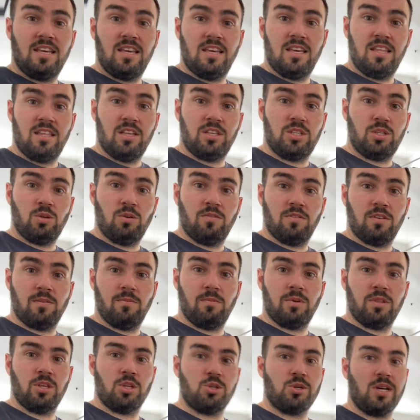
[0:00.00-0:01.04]
the 2 of them
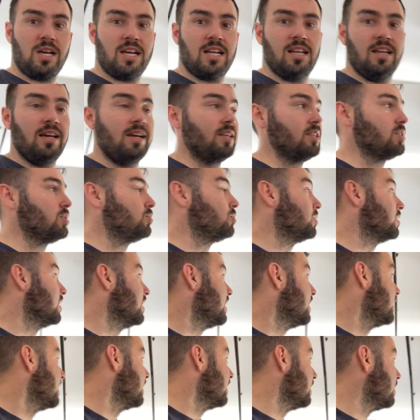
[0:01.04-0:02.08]
with the track lights, we're going to
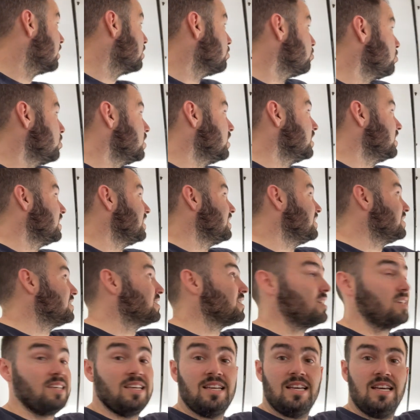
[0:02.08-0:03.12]
hang 3 of these
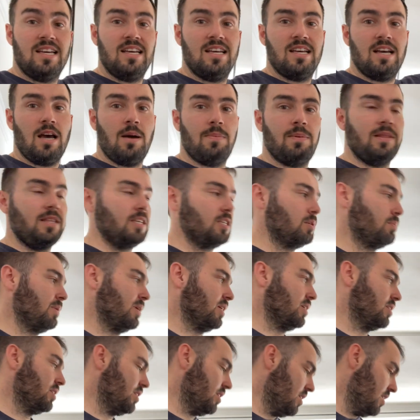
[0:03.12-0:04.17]
up in this
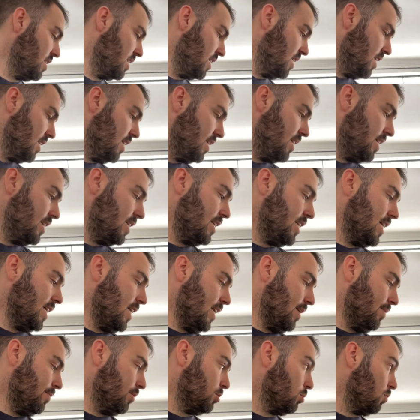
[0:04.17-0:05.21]
space.
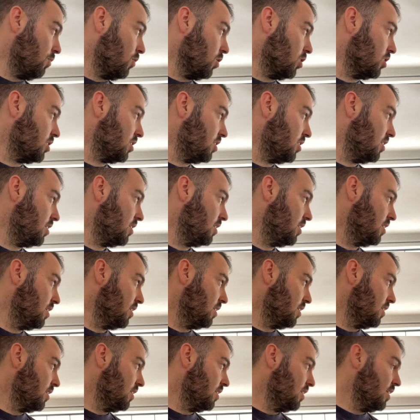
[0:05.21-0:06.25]
So we've got
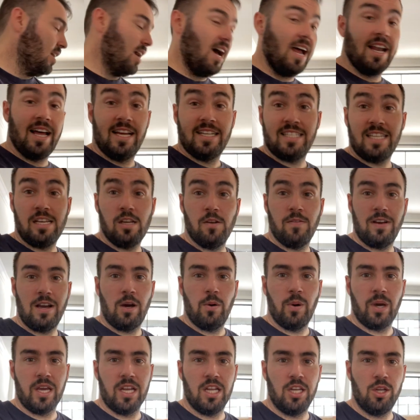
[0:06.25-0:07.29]
an idea of how
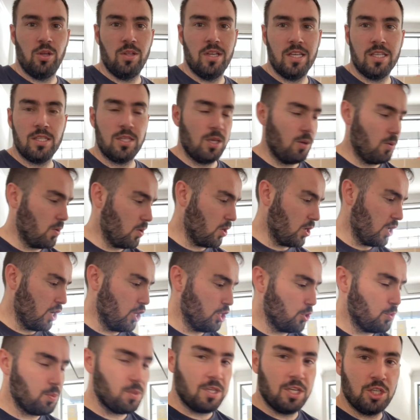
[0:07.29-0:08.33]
we're going to do this. I'm not
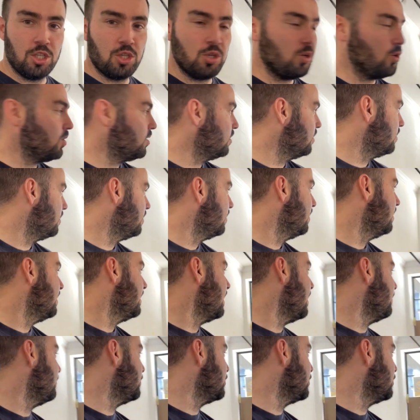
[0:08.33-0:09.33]
100% sure. Haven't